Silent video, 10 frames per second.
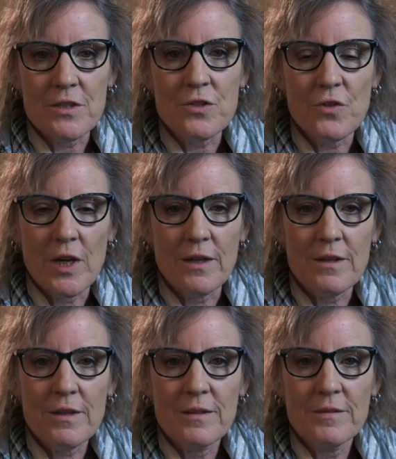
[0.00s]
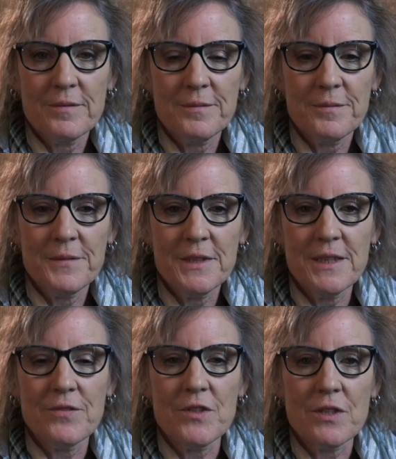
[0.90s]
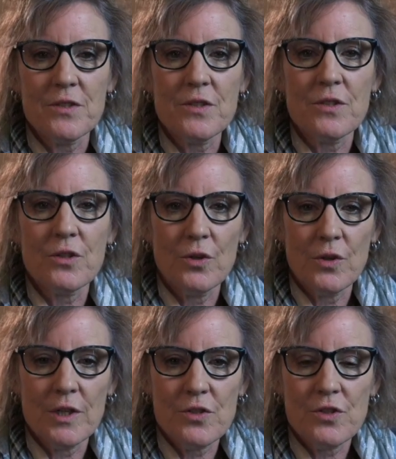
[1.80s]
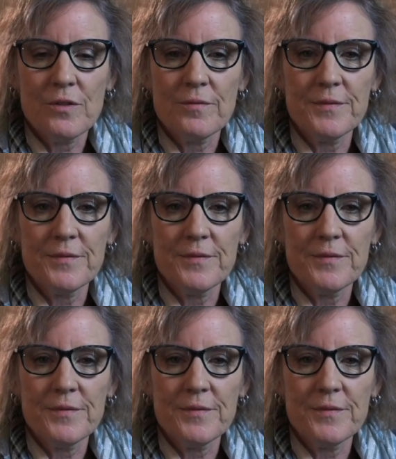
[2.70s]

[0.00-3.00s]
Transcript: strength. He gives us the courage.